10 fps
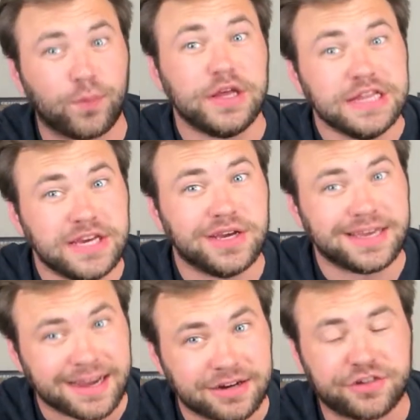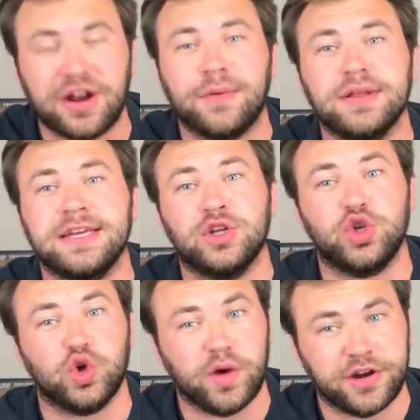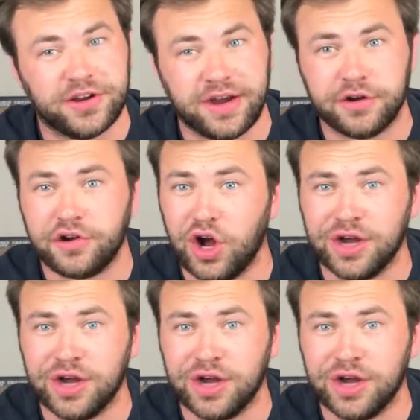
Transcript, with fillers: really good character. I really enjoy her character.